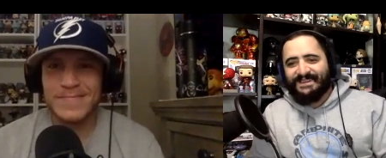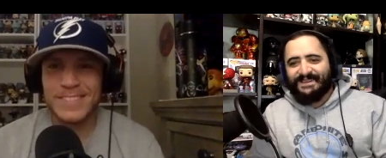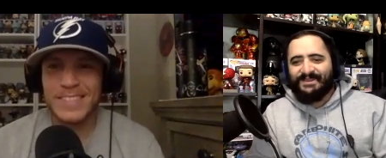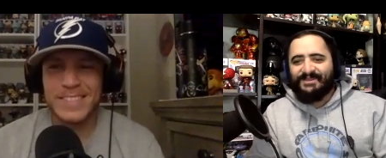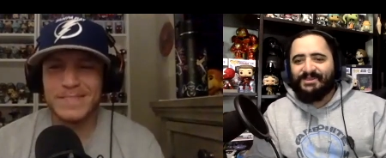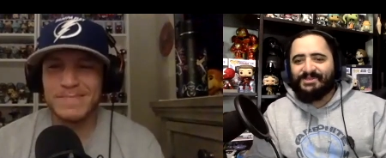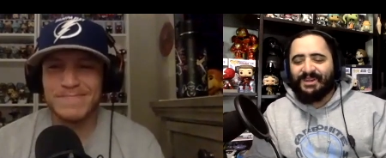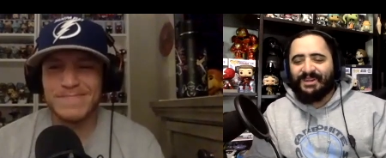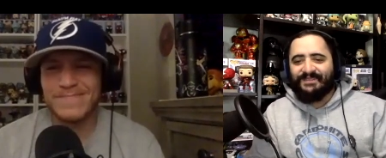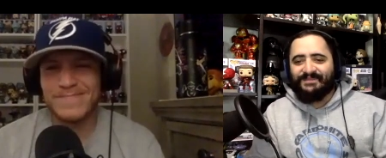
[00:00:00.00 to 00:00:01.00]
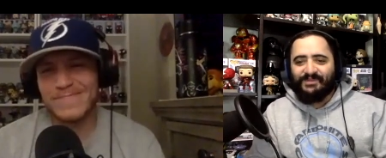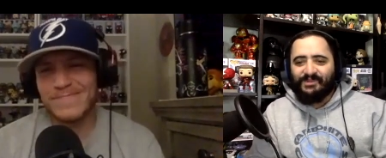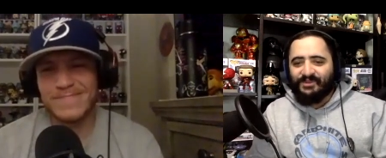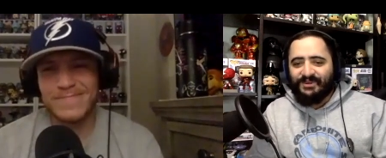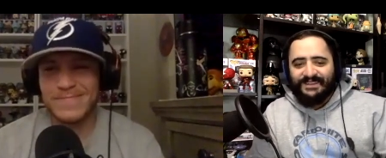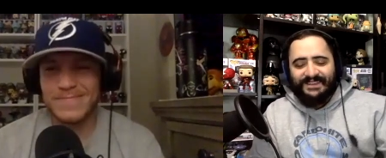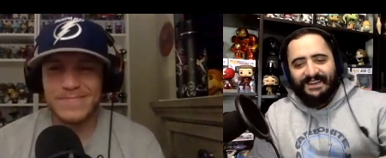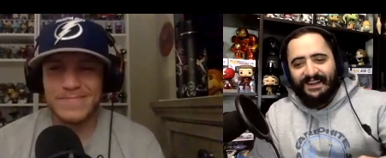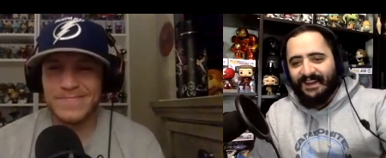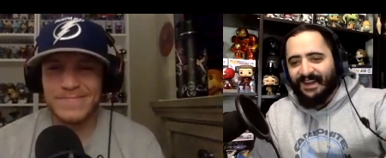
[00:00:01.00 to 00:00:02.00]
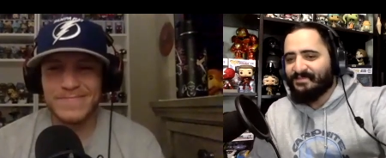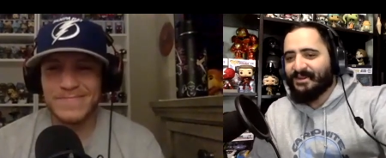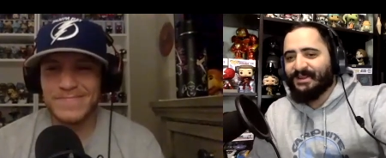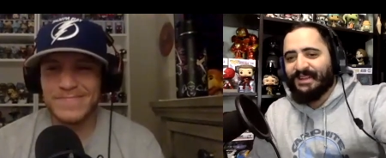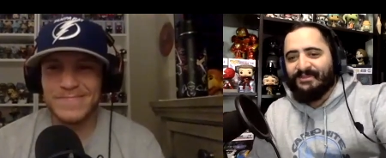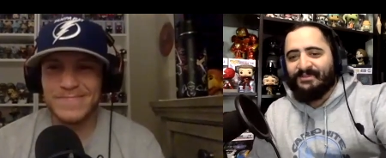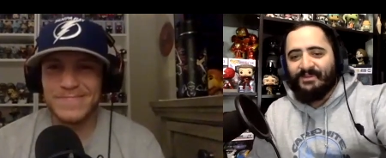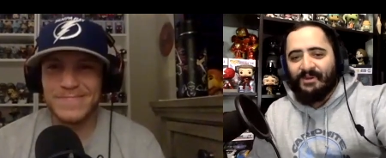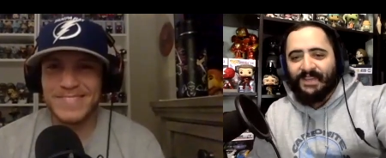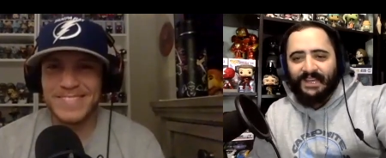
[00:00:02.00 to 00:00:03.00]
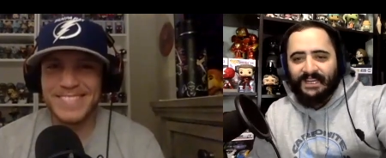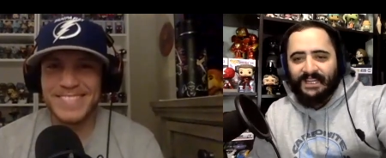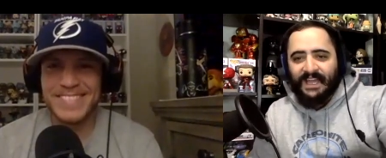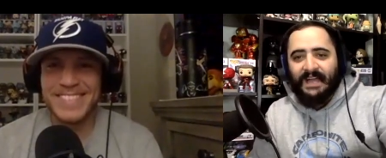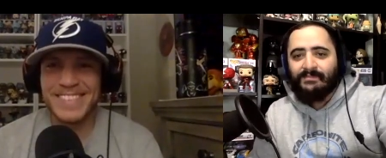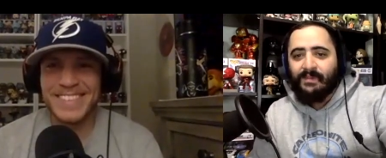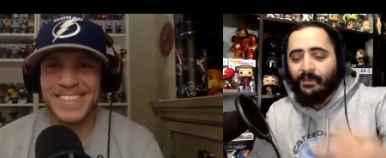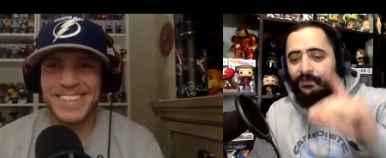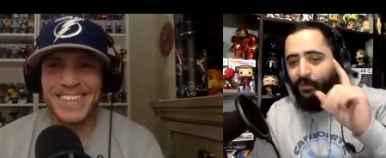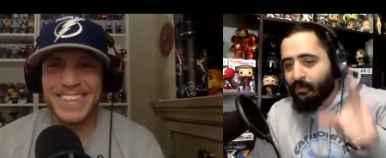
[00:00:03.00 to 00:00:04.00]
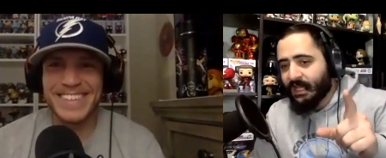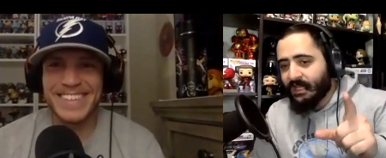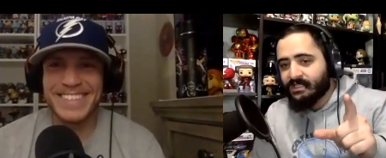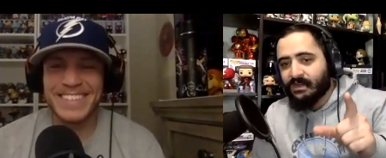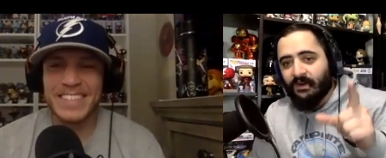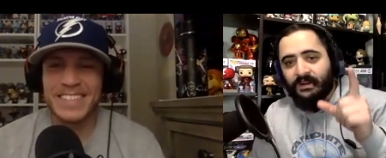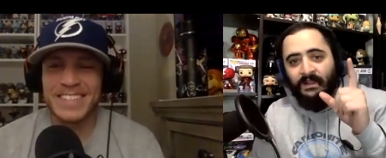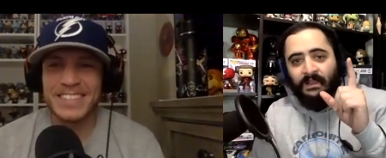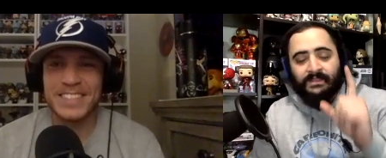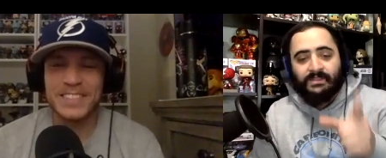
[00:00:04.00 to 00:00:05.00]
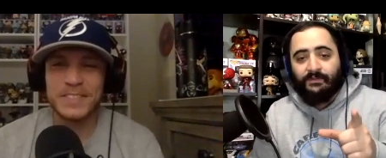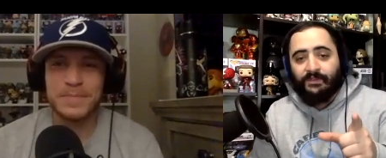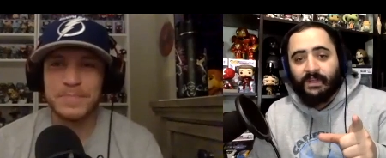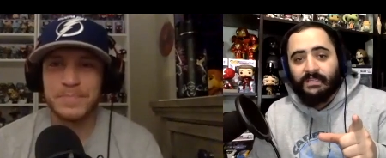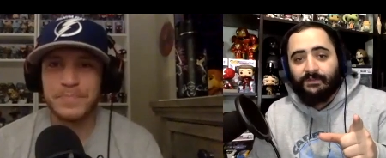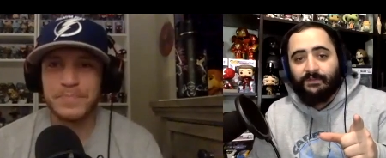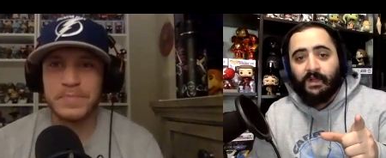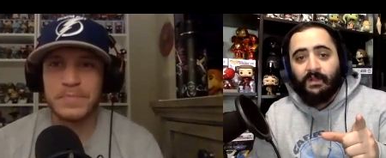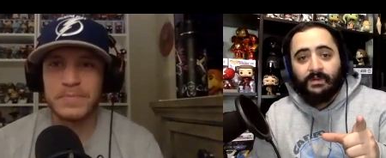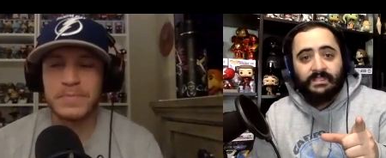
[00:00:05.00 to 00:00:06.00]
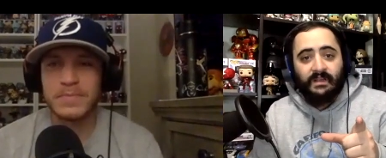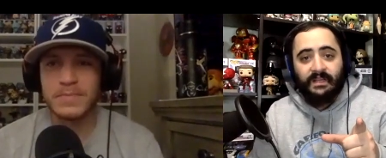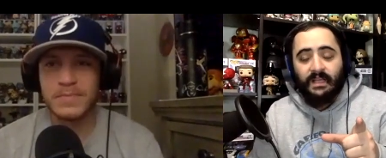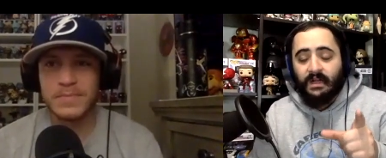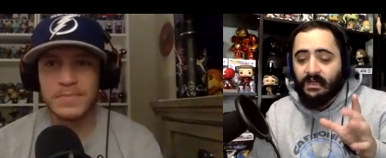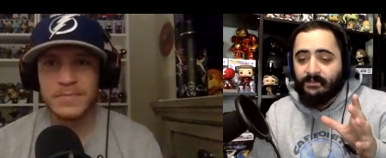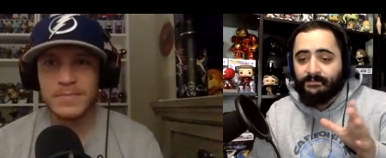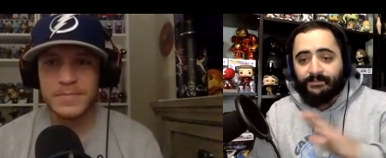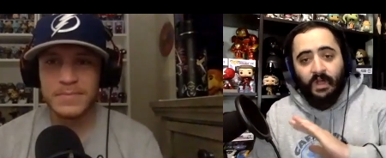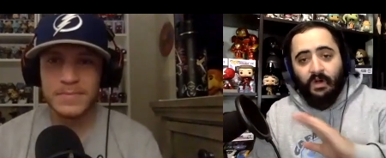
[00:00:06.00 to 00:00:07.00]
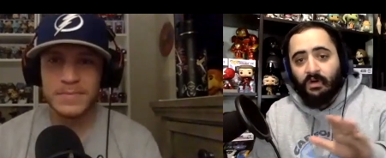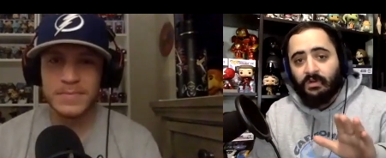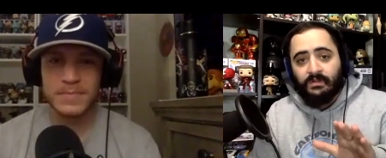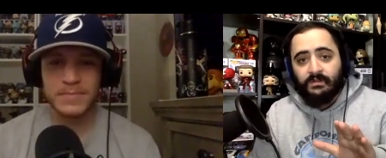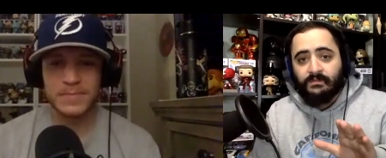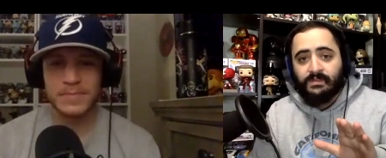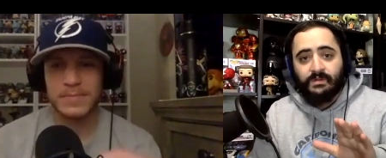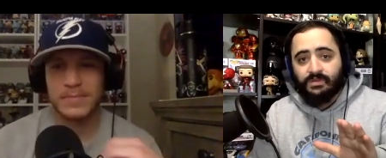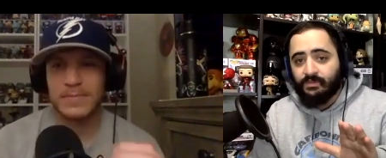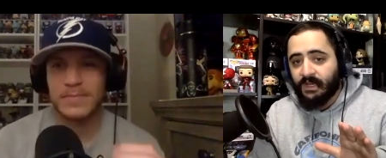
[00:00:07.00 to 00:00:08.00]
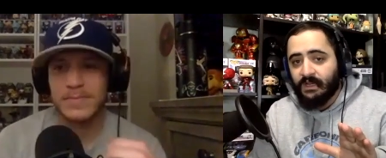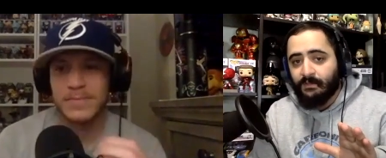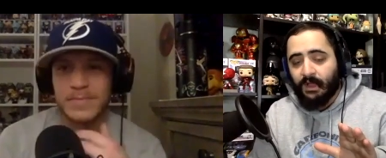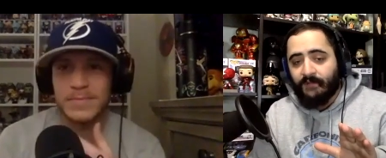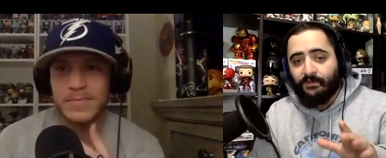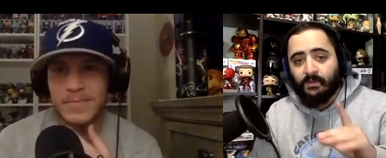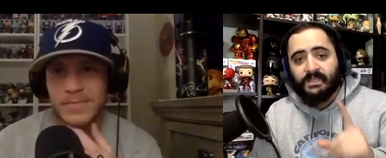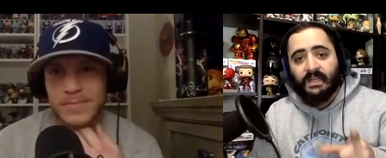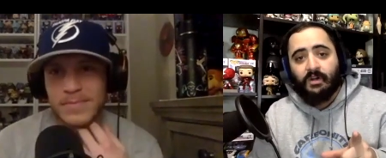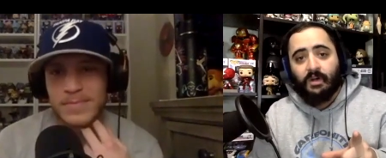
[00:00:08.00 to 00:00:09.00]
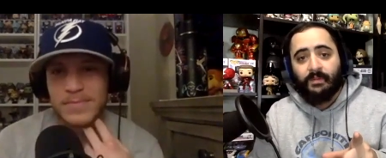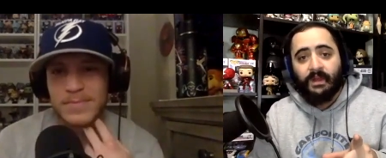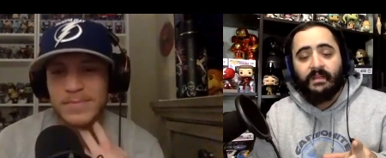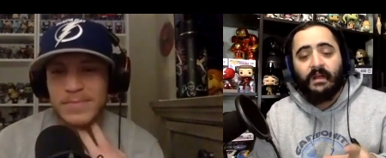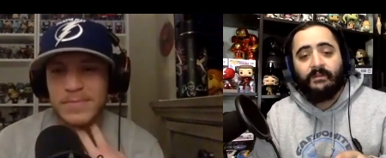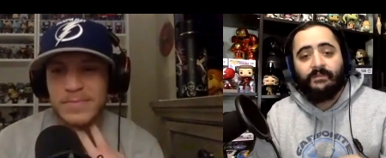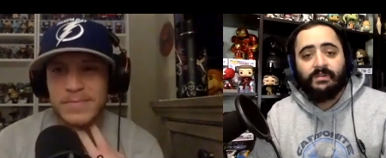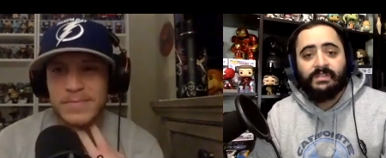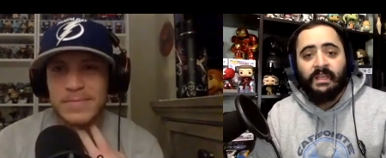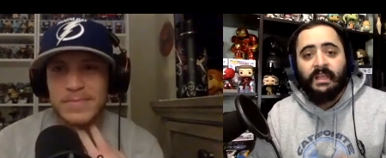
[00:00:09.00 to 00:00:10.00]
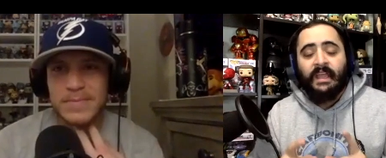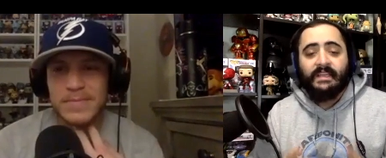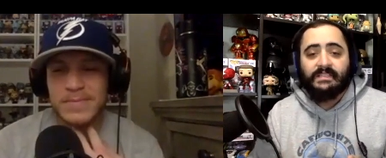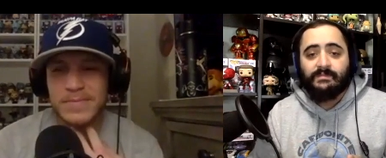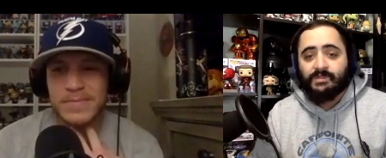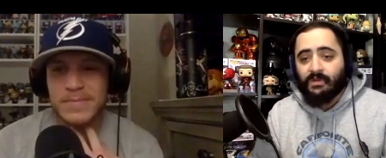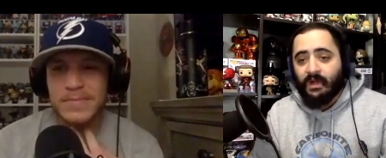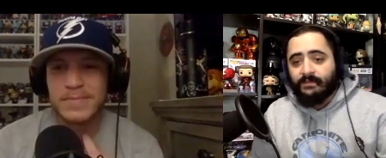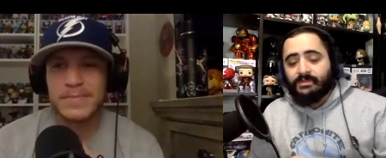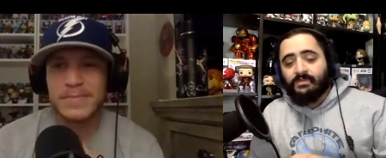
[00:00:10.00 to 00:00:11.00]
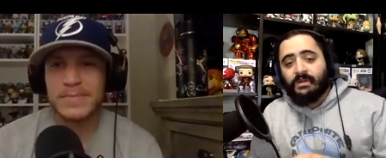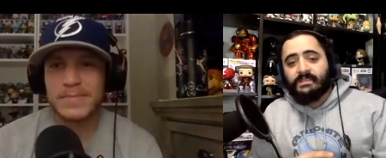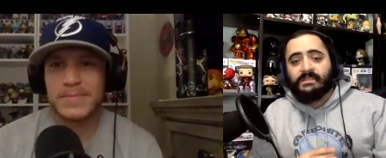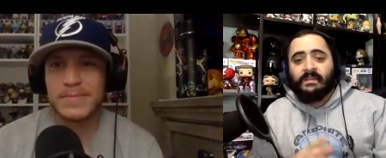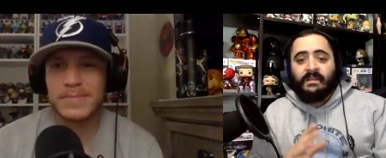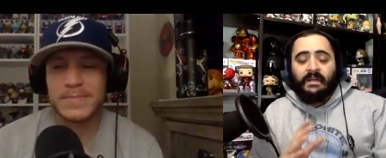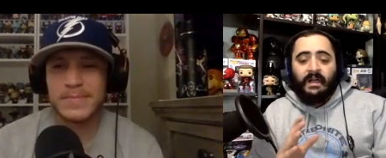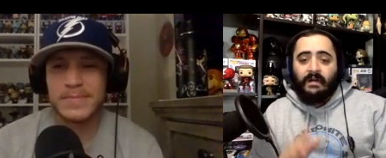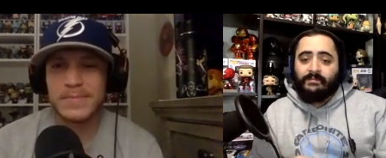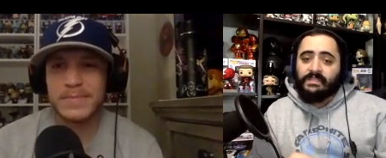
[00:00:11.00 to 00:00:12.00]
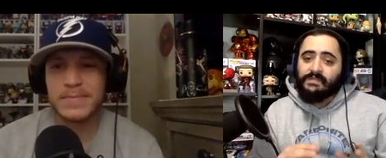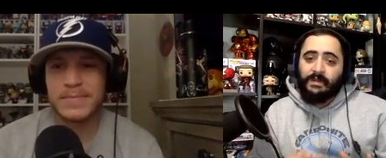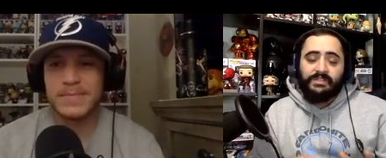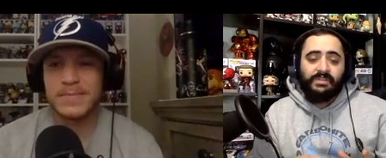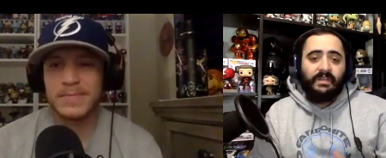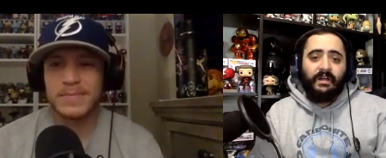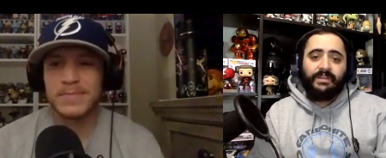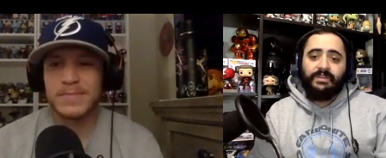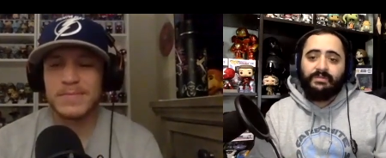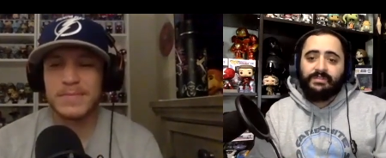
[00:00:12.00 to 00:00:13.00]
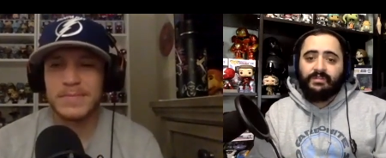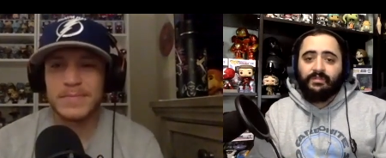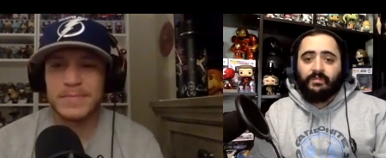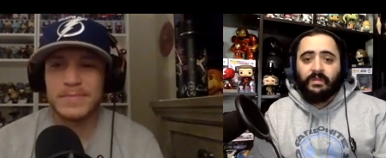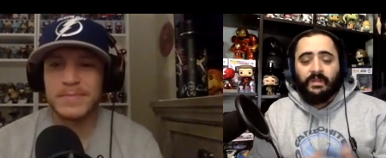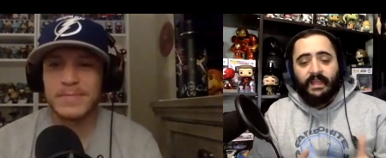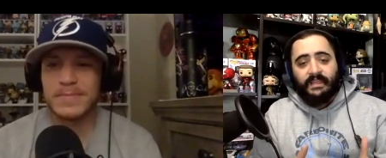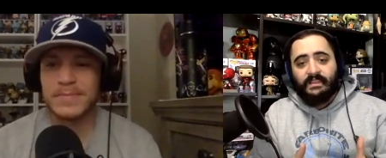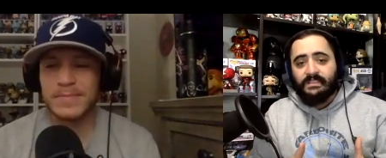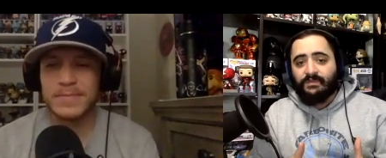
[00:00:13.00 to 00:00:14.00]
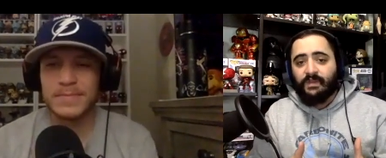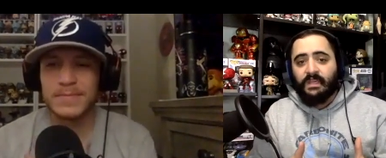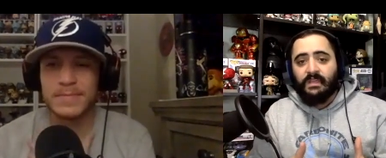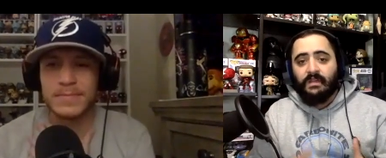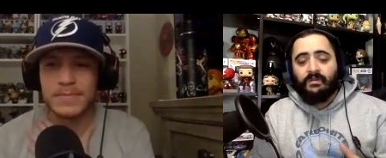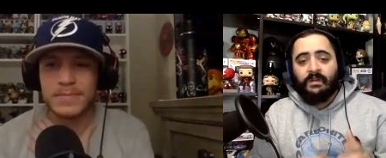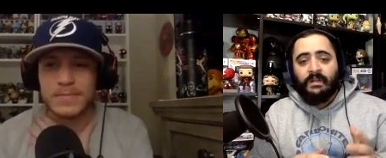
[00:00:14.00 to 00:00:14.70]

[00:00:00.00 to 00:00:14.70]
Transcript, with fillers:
Speaker 1: Who are you trying to fool? All right, but we won't get into that. But before we get started, don't forget to follow us on um, all social media platforms at Carbonite Convos and subscribe to us, um, especially on YouTube. Like this video,